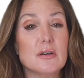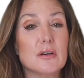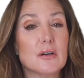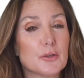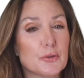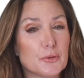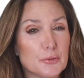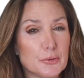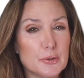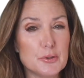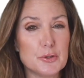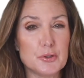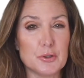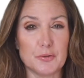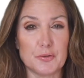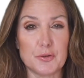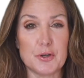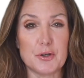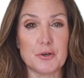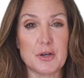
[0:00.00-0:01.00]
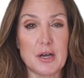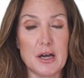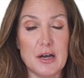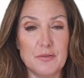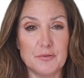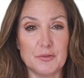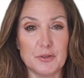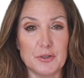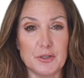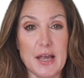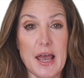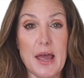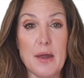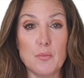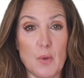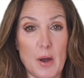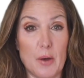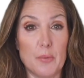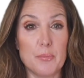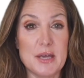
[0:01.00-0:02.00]
are crucial for your comfort
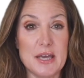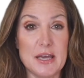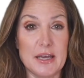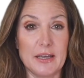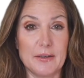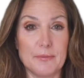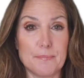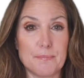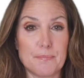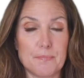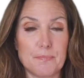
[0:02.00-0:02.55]
and well-being.